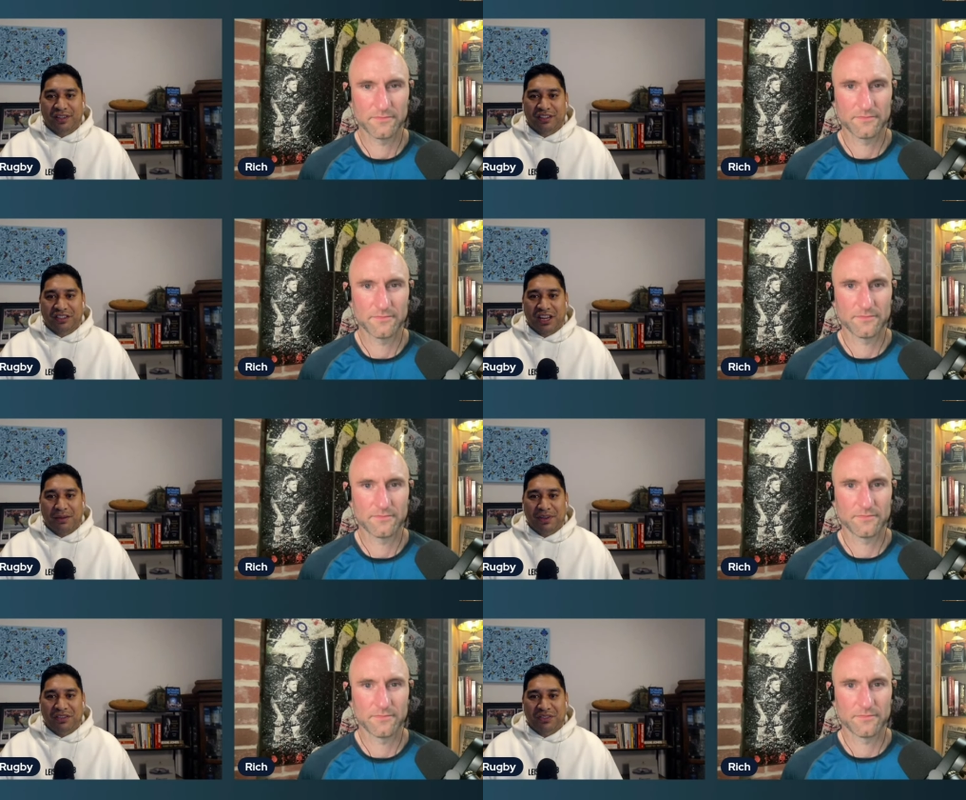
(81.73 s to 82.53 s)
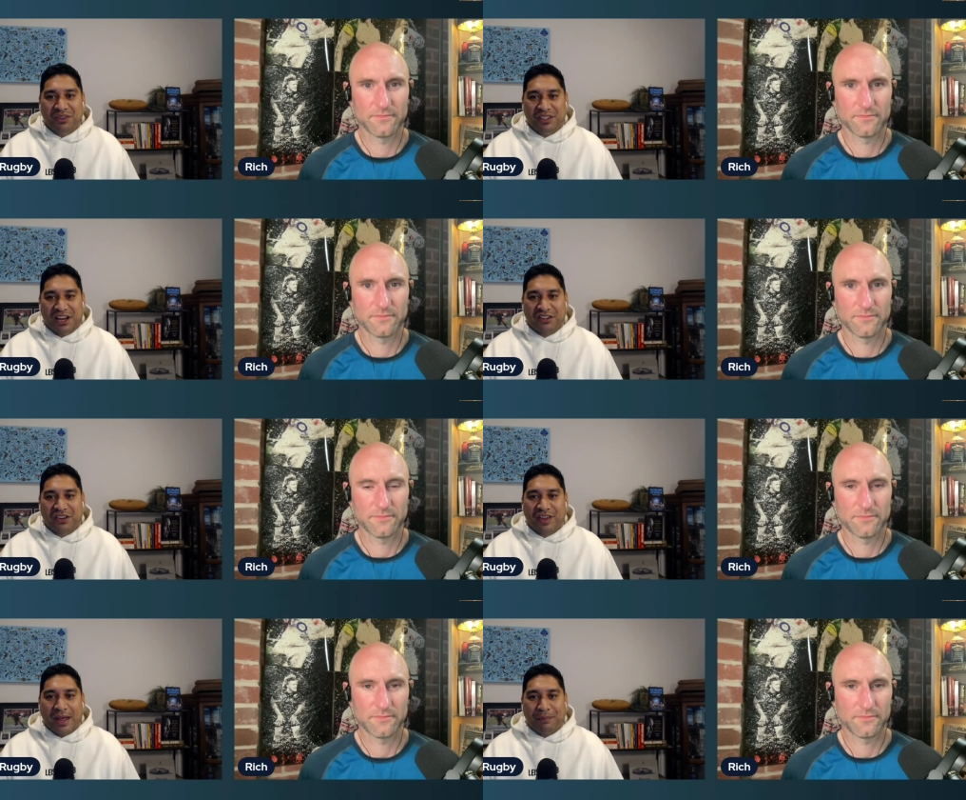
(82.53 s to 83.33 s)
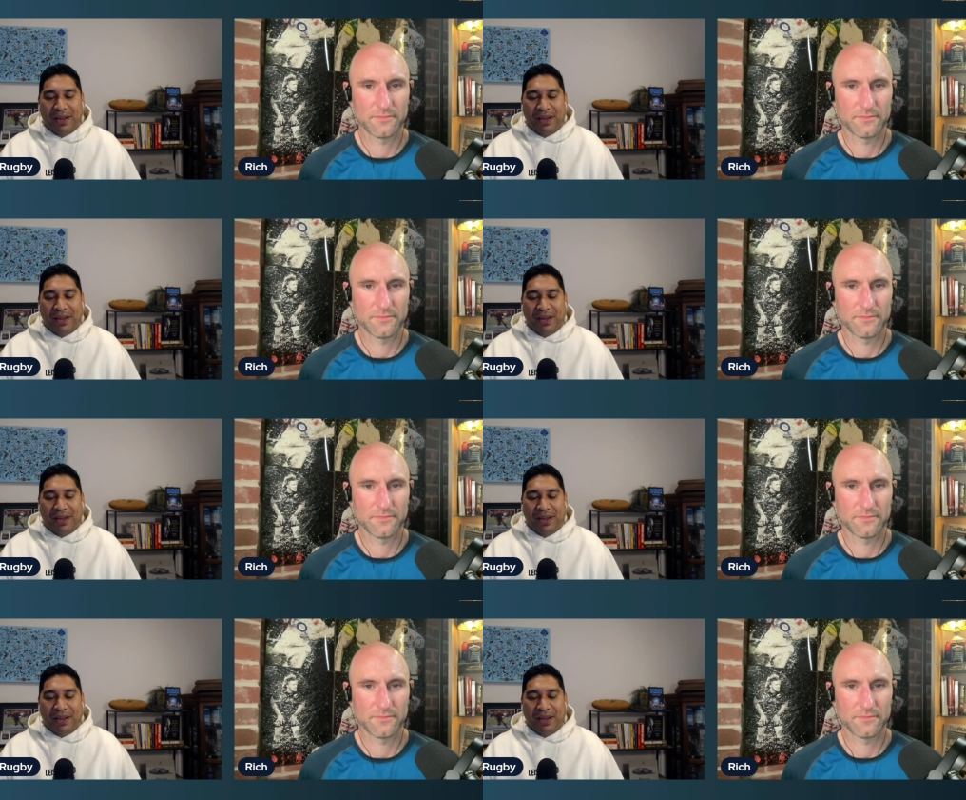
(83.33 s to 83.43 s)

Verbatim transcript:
Speaker 1: this team, and you've sort of touched on that.